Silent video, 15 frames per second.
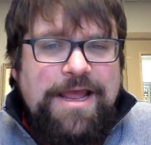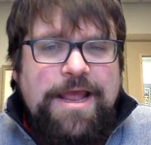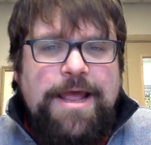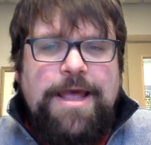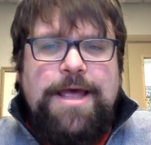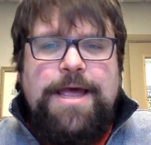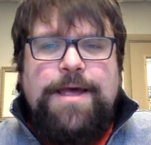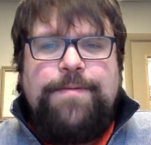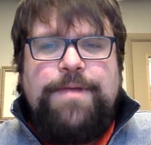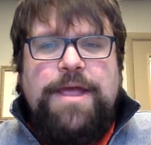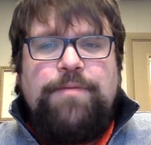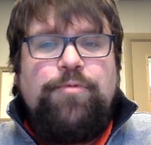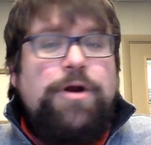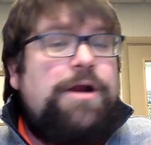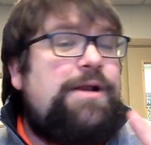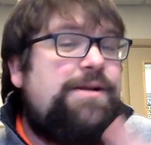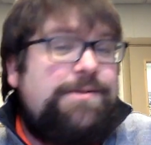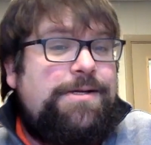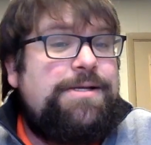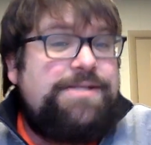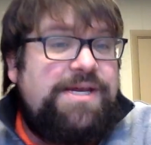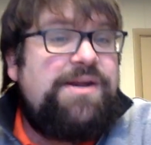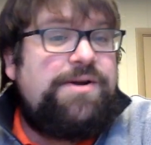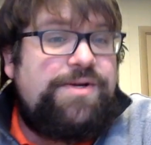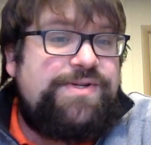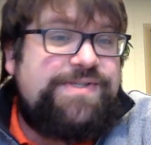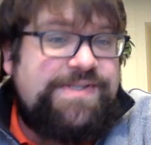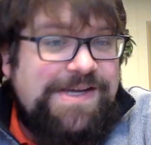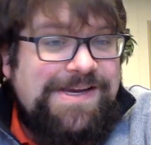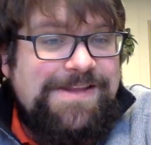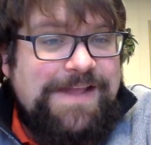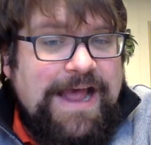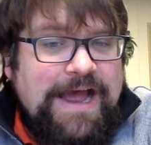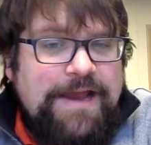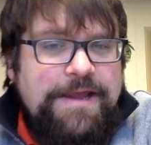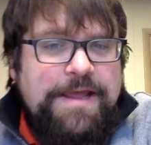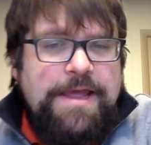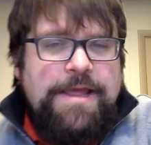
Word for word: And we're going to continue to see that.